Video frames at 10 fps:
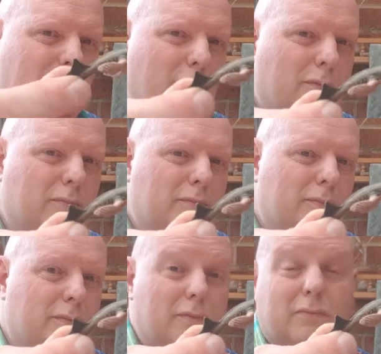from
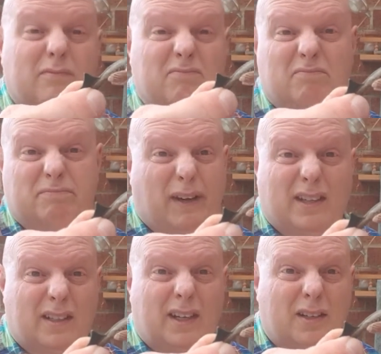
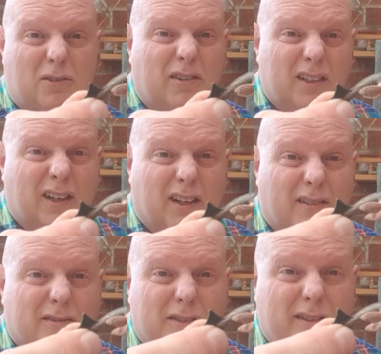basically
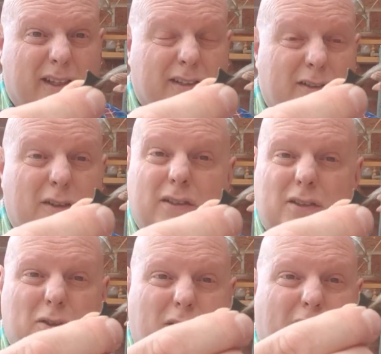crocodiles that
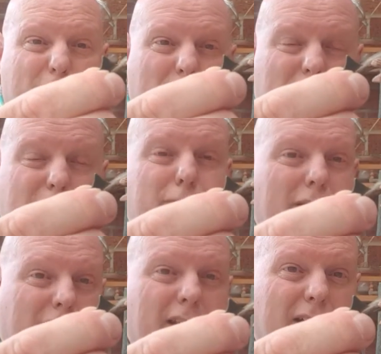took up a
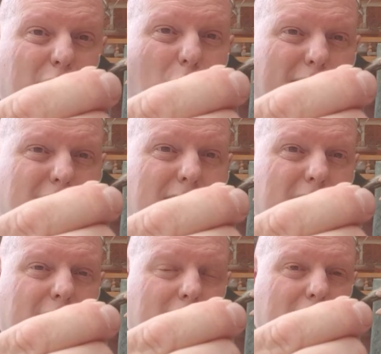completely
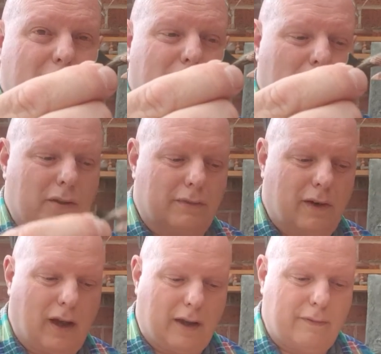aquatic mode of
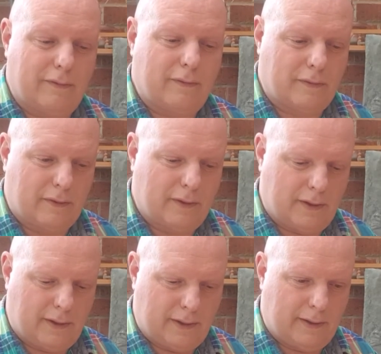life.
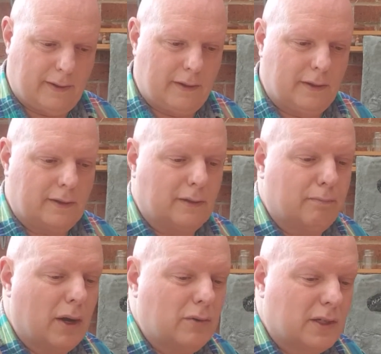The
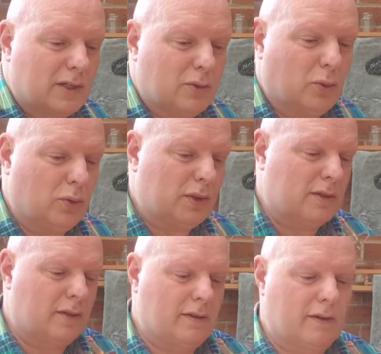mosasaurs